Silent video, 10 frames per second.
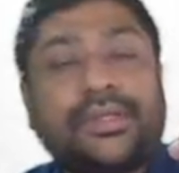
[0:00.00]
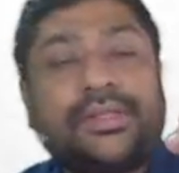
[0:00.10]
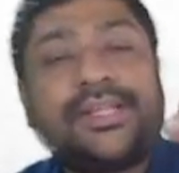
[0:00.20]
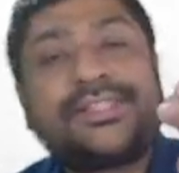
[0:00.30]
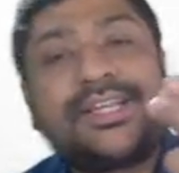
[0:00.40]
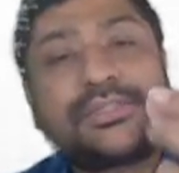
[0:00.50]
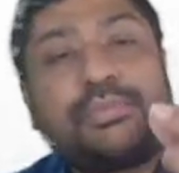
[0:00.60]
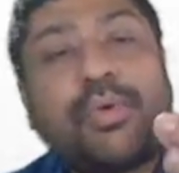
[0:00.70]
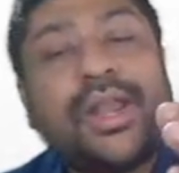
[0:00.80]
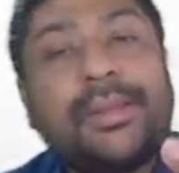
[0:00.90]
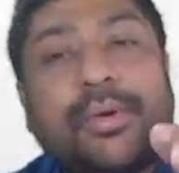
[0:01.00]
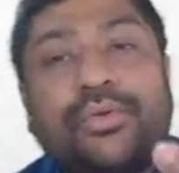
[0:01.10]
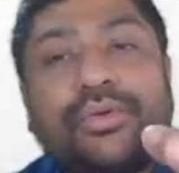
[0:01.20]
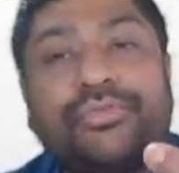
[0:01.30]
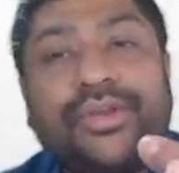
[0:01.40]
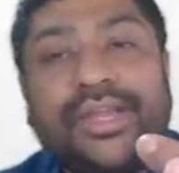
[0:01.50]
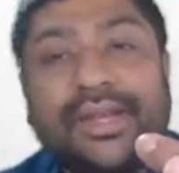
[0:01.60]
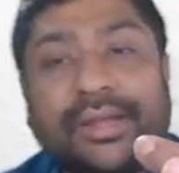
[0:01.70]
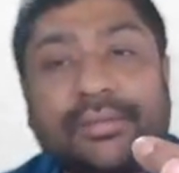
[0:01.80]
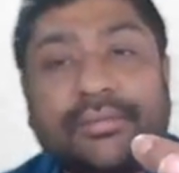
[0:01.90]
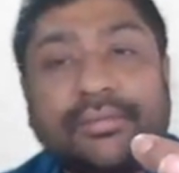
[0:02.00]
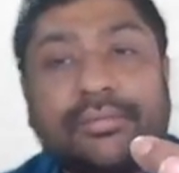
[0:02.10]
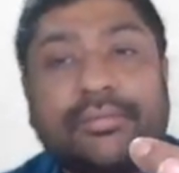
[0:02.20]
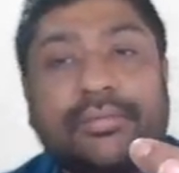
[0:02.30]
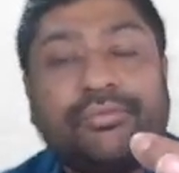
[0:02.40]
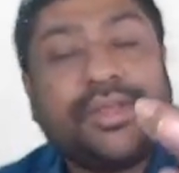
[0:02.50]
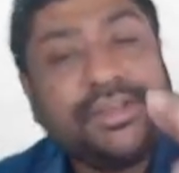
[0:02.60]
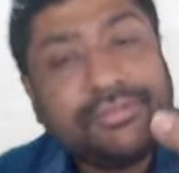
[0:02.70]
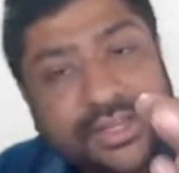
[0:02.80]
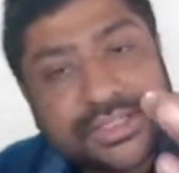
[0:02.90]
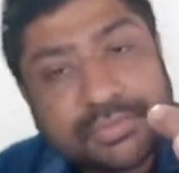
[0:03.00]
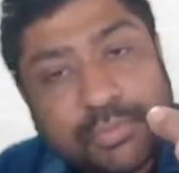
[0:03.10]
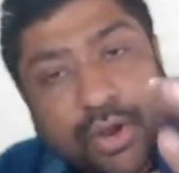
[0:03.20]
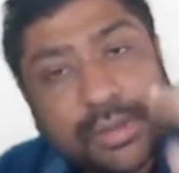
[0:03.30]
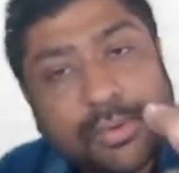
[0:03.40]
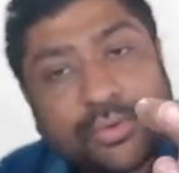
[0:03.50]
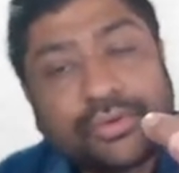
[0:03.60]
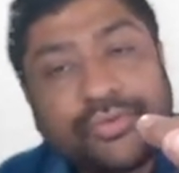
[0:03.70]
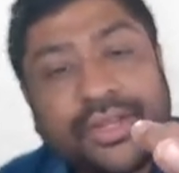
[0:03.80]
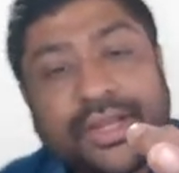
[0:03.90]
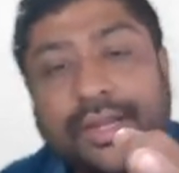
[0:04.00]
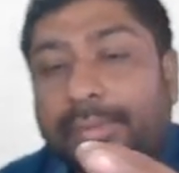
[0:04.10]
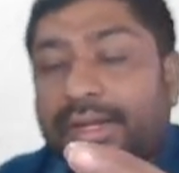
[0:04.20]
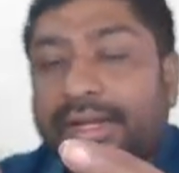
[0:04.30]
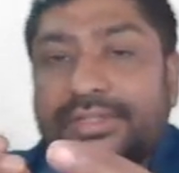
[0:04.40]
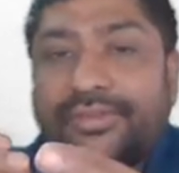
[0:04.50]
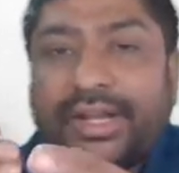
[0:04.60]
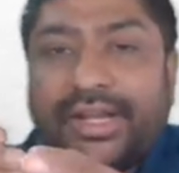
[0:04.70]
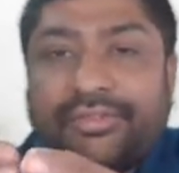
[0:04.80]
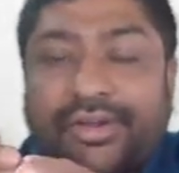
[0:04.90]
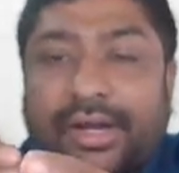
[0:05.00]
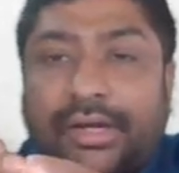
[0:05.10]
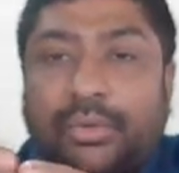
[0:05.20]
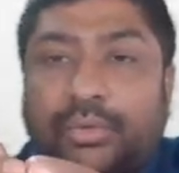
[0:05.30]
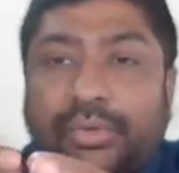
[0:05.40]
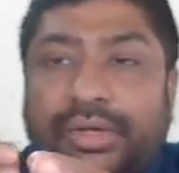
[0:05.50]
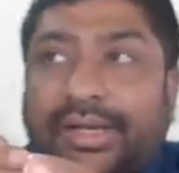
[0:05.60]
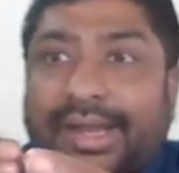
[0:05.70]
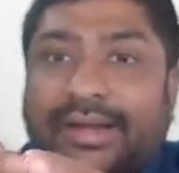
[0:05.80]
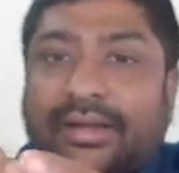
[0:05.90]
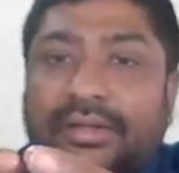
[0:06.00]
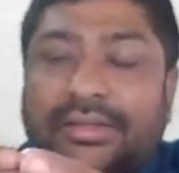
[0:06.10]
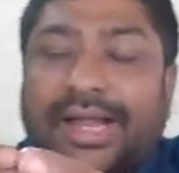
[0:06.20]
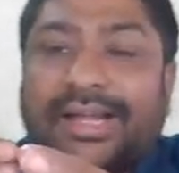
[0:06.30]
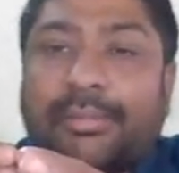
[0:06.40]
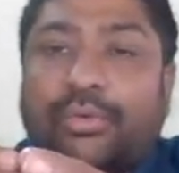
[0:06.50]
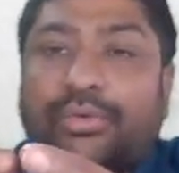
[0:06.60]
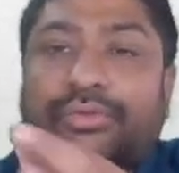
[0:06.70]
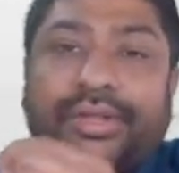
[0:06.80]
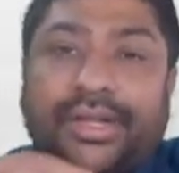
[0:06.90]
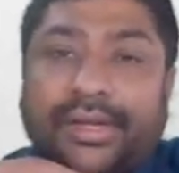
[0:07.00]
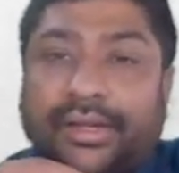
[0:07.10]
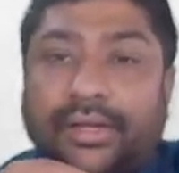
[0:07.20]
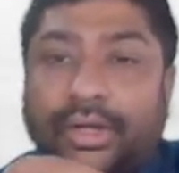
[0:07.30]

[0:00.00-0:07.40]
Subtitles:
there is a small amount of DNA, very small amount of DNA, but it is very difficult to detect that amount of DNA.